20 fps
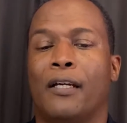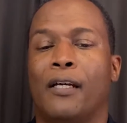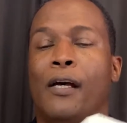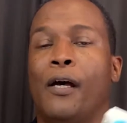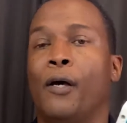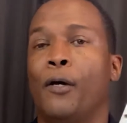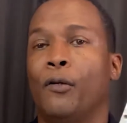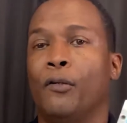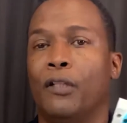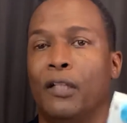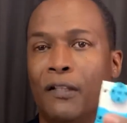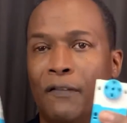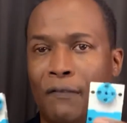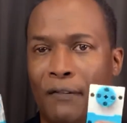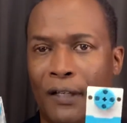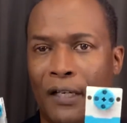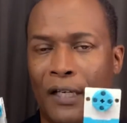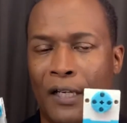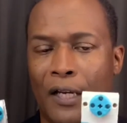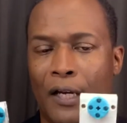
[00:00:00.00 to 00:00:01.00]
coding
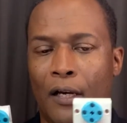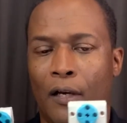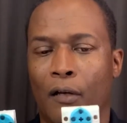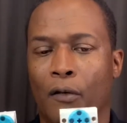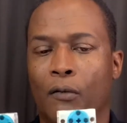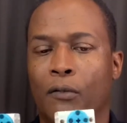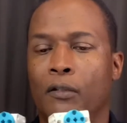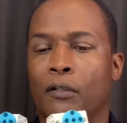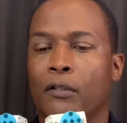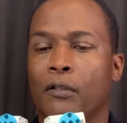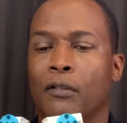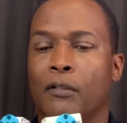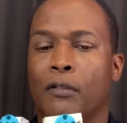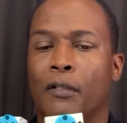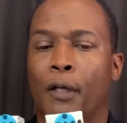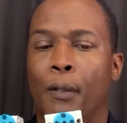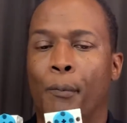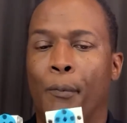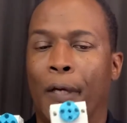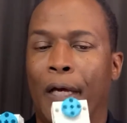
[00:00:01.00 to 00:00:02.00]
video,
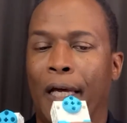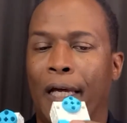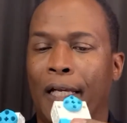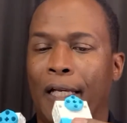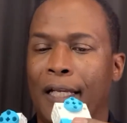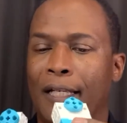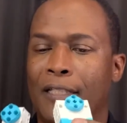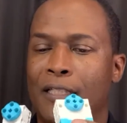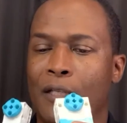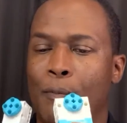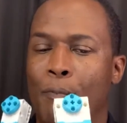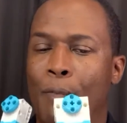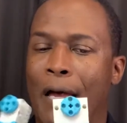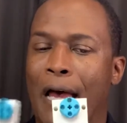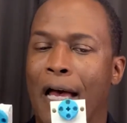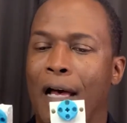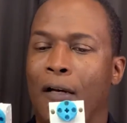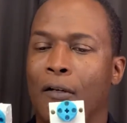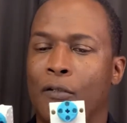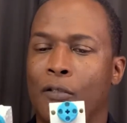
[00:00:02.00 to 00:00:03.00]
but it's
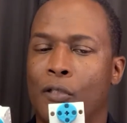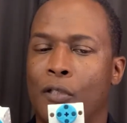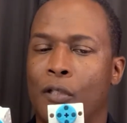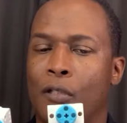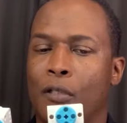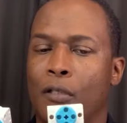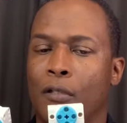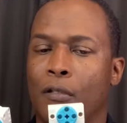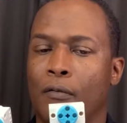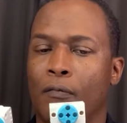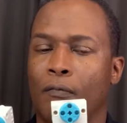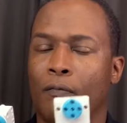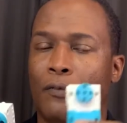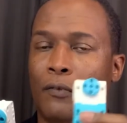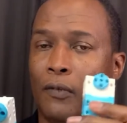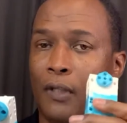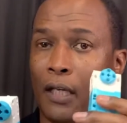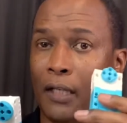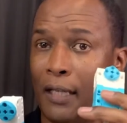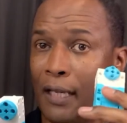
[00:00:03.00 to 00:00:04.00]
about
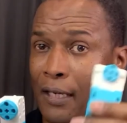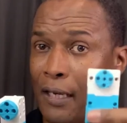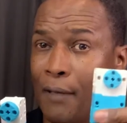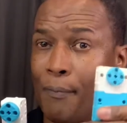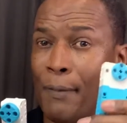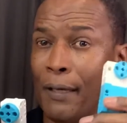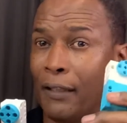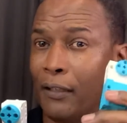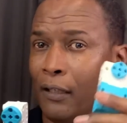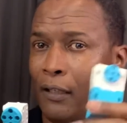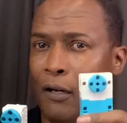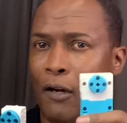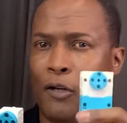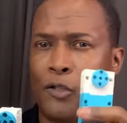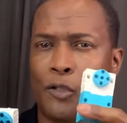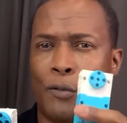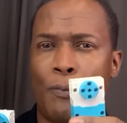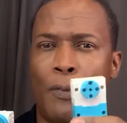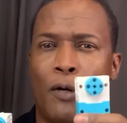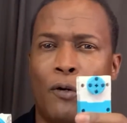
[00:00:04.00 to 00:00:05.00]
that they did make the
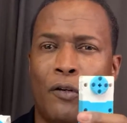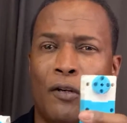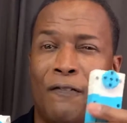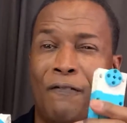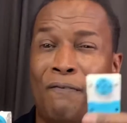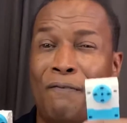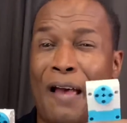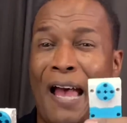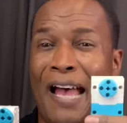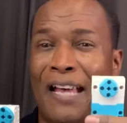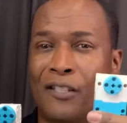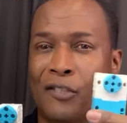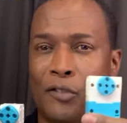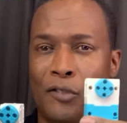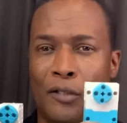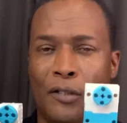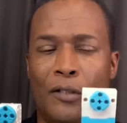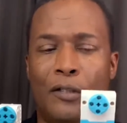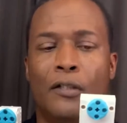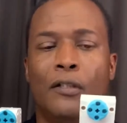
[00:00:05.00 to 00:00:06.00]
larger motor
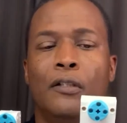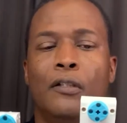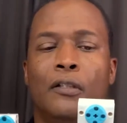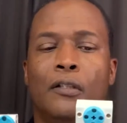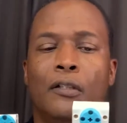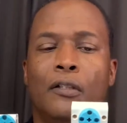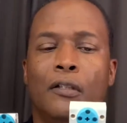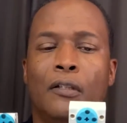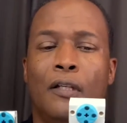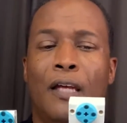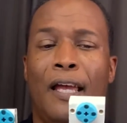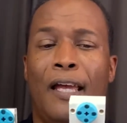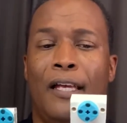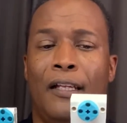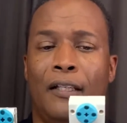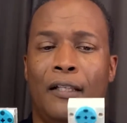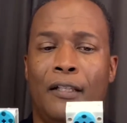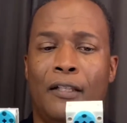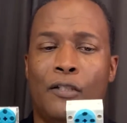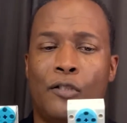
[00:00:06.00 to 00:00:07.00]
faster,
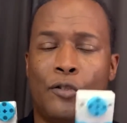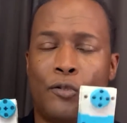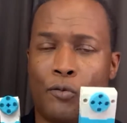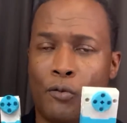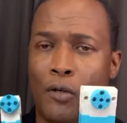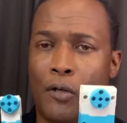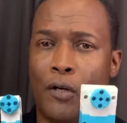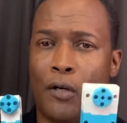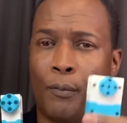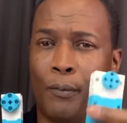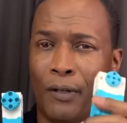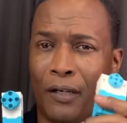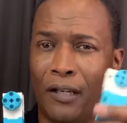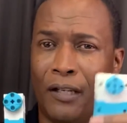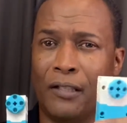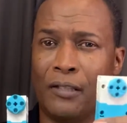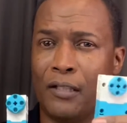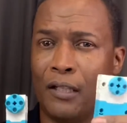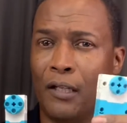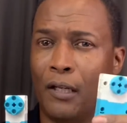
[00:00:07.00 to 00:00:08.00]
and it's strong, but
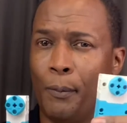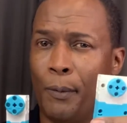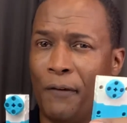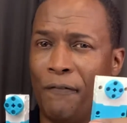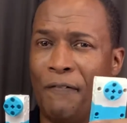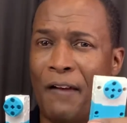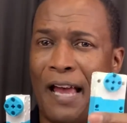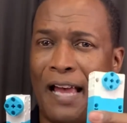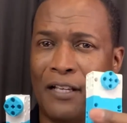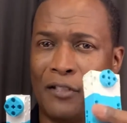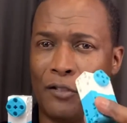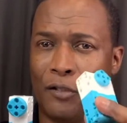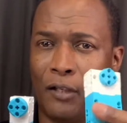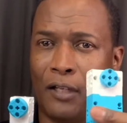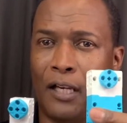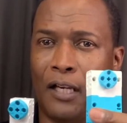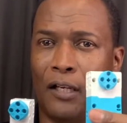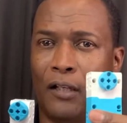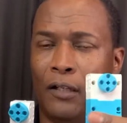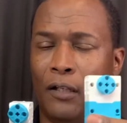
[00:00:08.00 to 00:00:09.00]
it's a little bit faster.
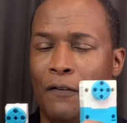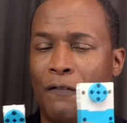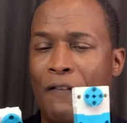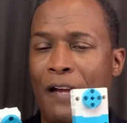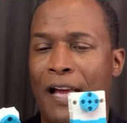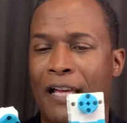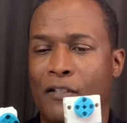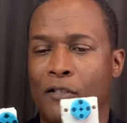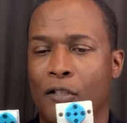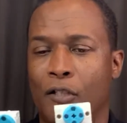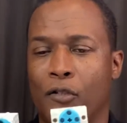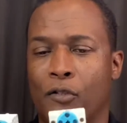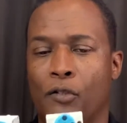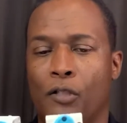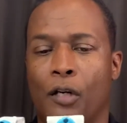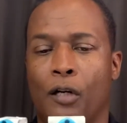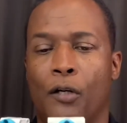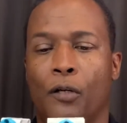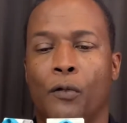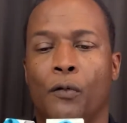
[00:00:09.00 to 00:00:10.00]
Can go a little faster.
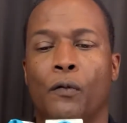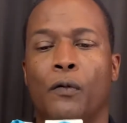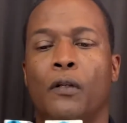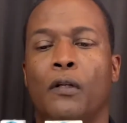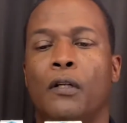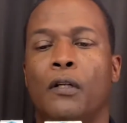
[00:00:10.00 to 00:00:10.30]
So